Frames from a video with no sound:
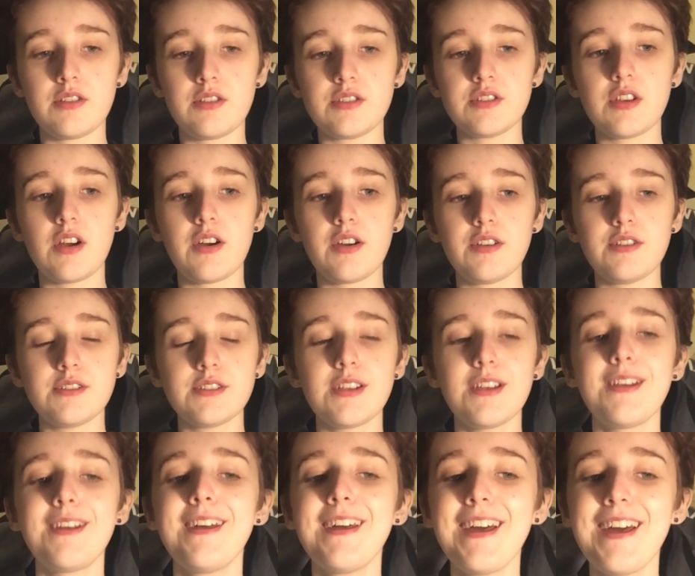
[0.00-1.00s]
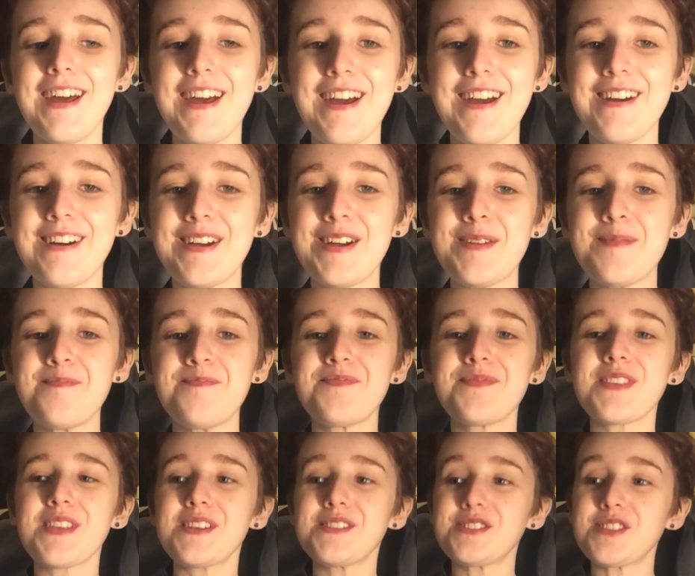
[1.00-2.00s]
the toys. Um,
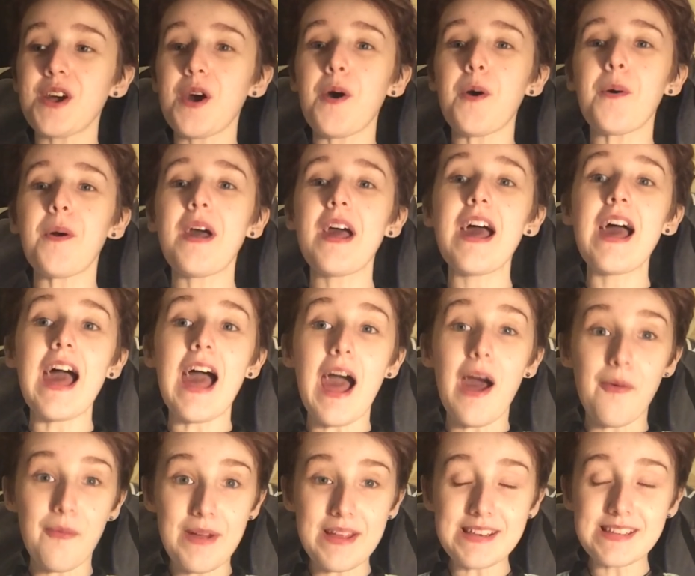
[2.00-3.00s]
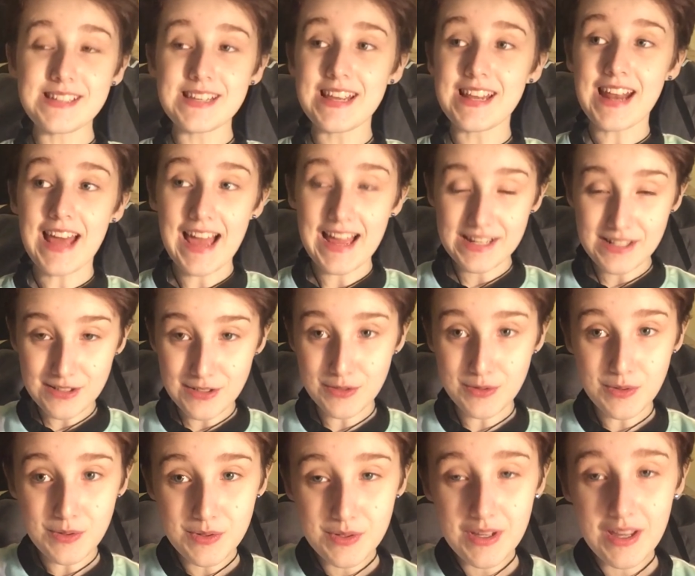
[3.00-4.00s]
so I went and I had a
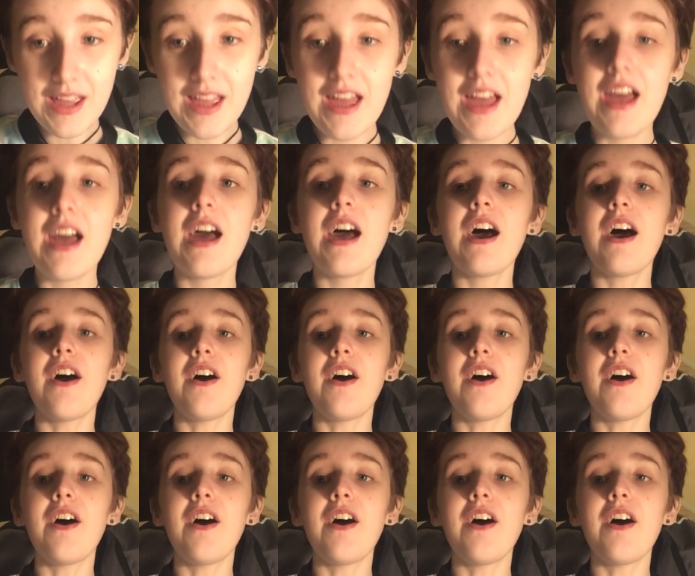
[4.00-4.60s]
look, uh,